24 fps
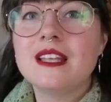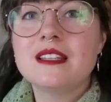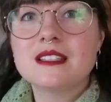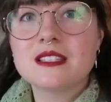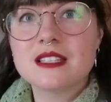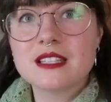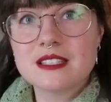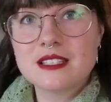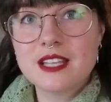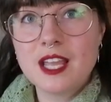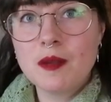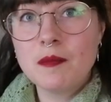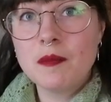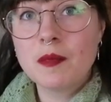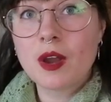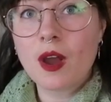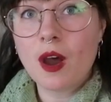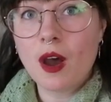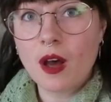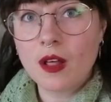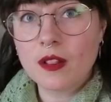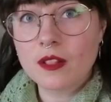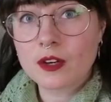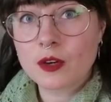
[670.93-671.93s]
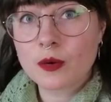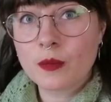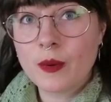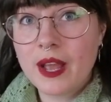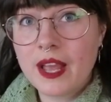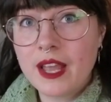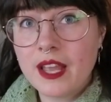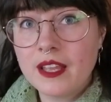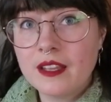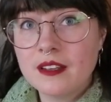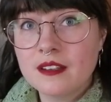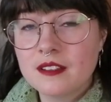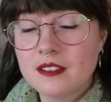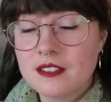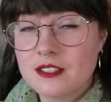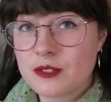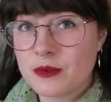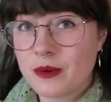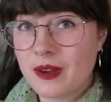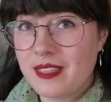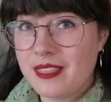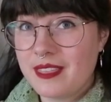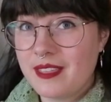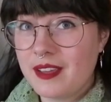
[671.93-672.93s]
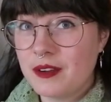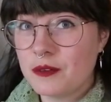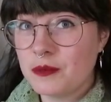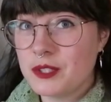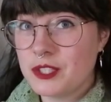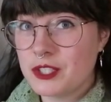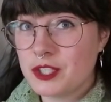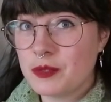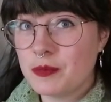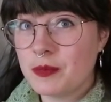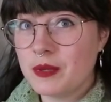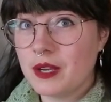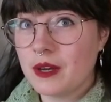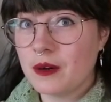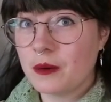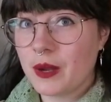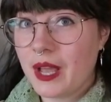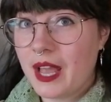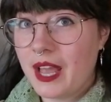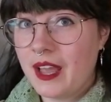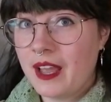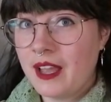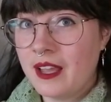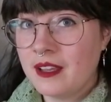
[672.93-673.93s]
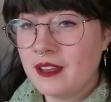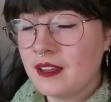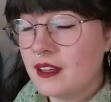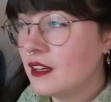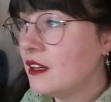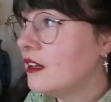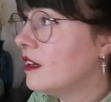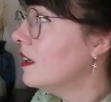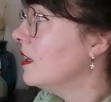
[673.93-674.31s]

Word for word: It's the same colorway, so I think we should be okay.